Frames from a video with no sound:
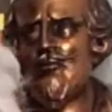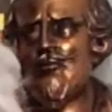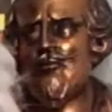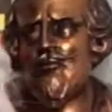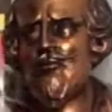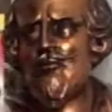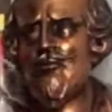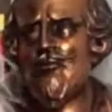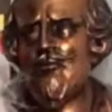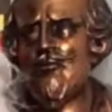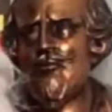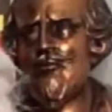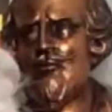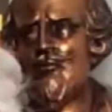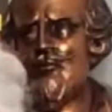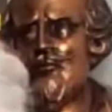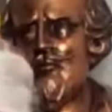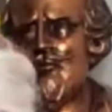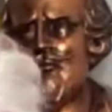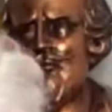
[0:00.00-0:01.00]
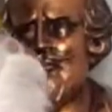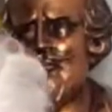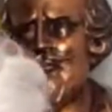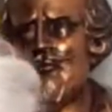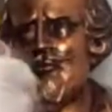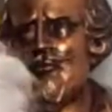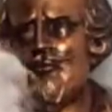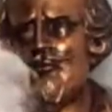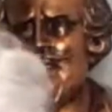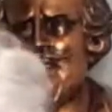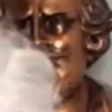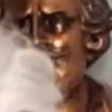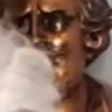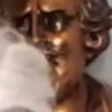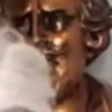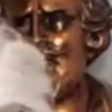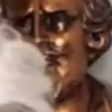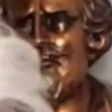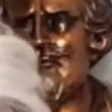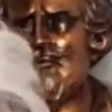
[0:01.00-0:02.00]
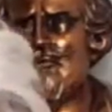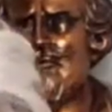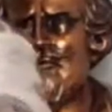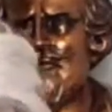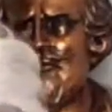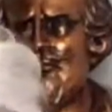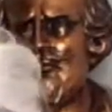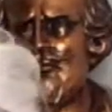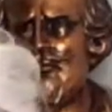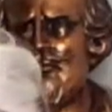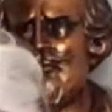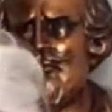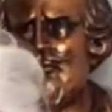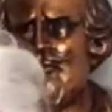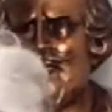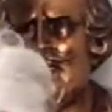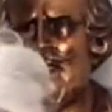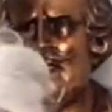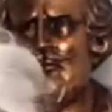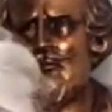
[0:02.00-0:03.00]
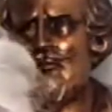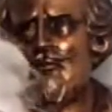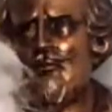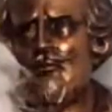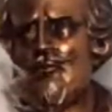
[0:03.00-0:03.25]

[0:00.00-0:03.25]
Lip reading: No words are spoken by the person on screen.